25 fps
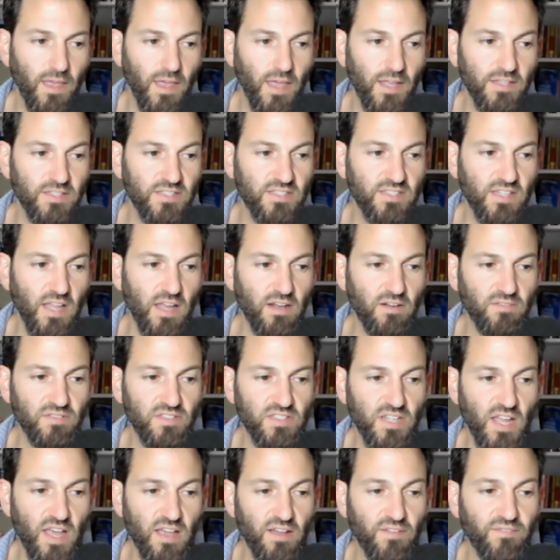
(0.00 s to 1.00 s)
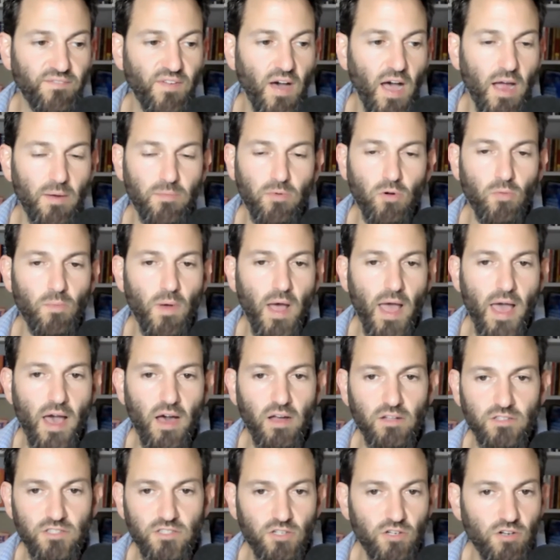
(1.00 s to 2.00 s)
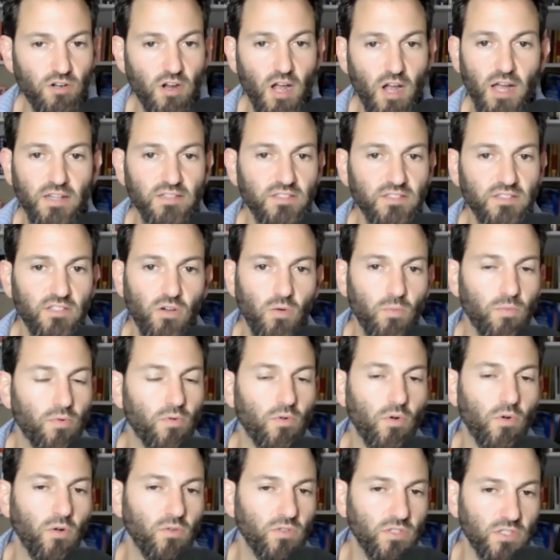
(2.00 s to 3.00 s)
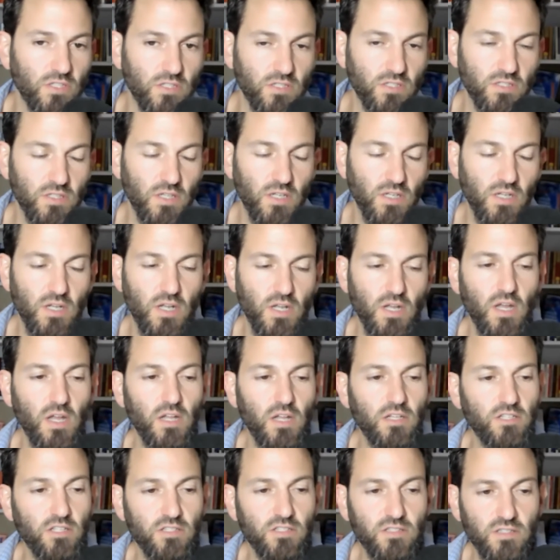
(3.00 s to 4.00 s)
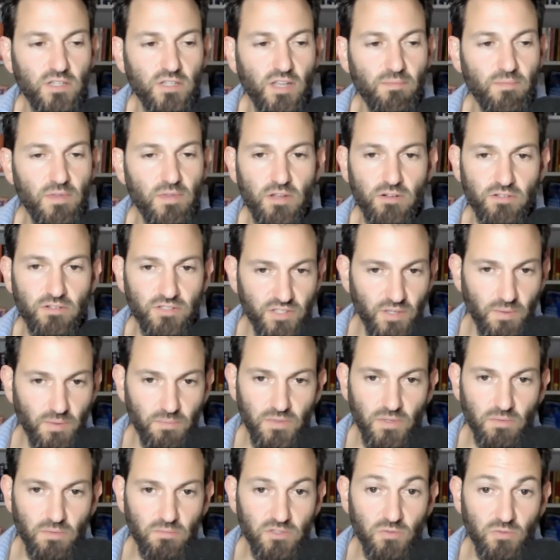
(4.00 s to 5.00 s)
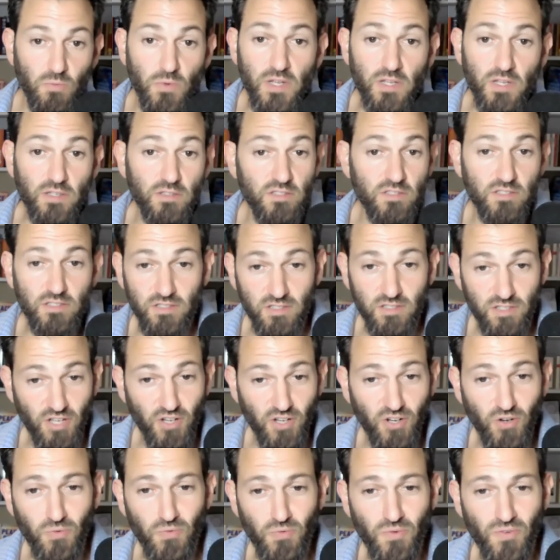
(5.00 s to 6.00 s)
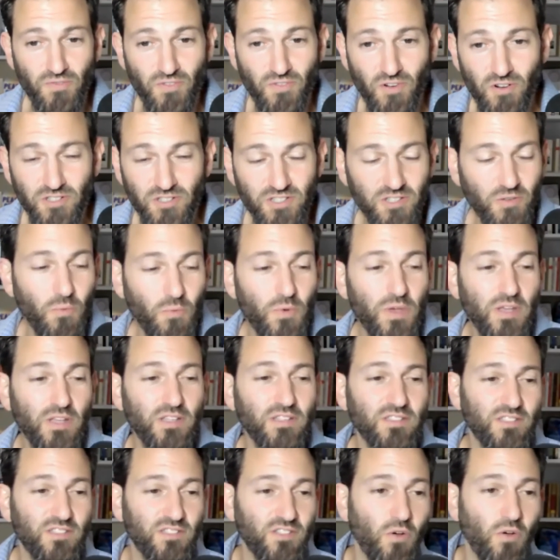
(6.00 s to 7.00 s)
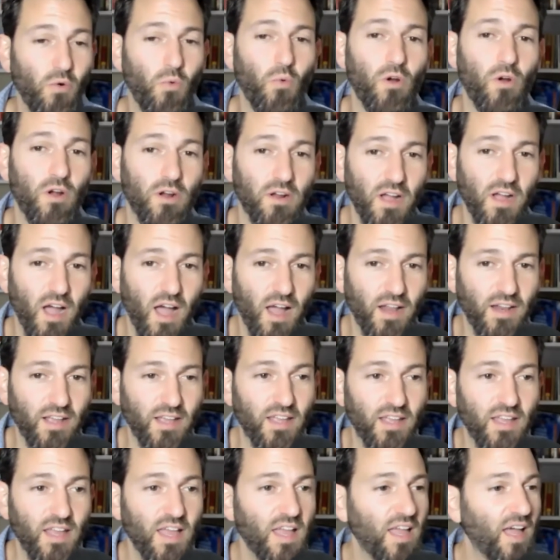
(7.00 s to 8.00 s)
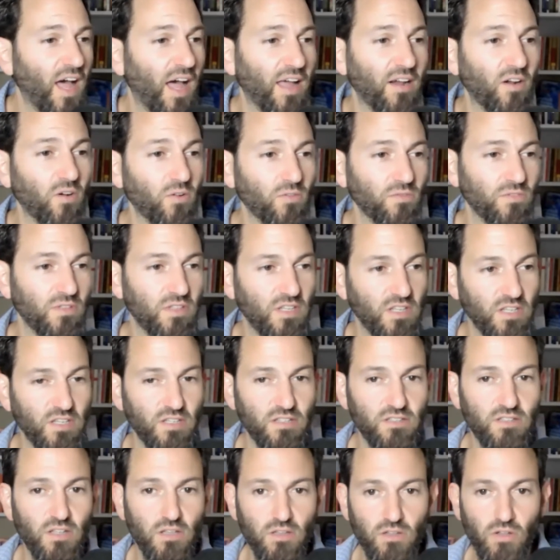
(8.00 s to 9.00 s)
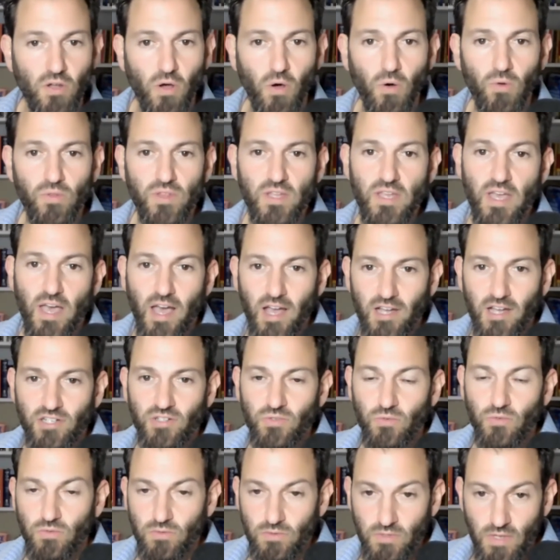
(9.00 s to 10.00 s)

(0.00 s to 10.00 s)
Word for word: instead of saying fibromyalgia or osteoporosis. Just give me your symptoms. We can still reverse it. We can still work on it. I don't need to know the actual